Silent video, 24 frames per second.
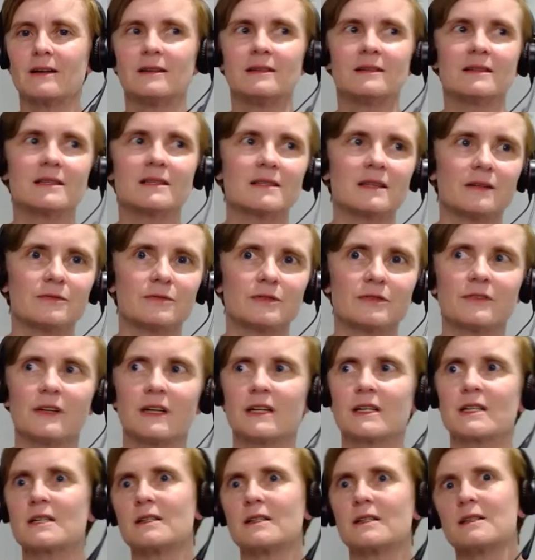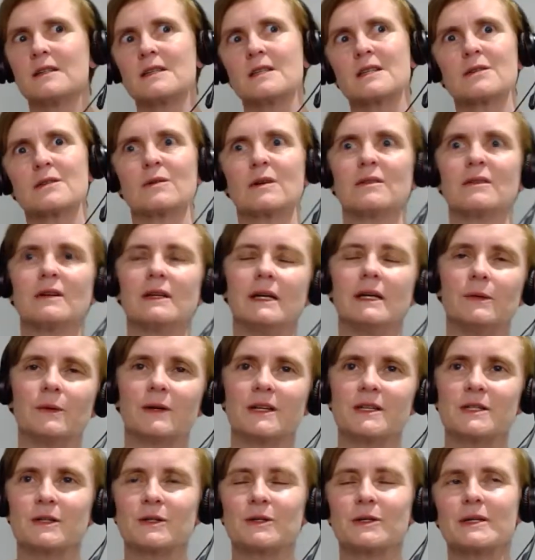oh, self-reflection on this, do I really
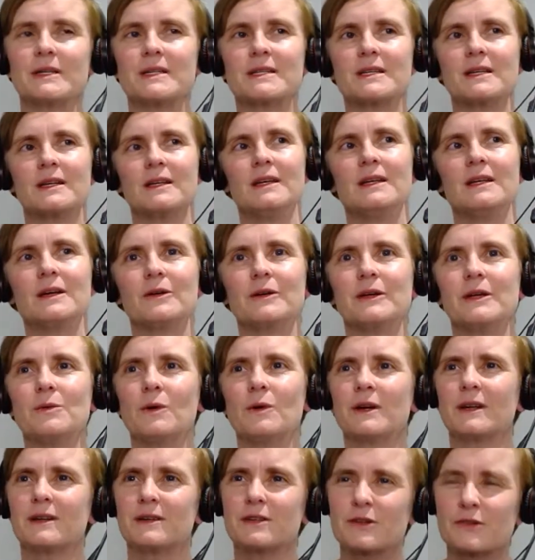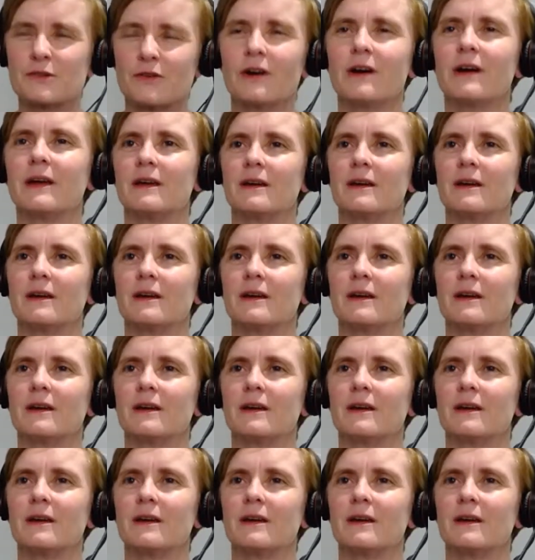want to do it? And you know, you want to try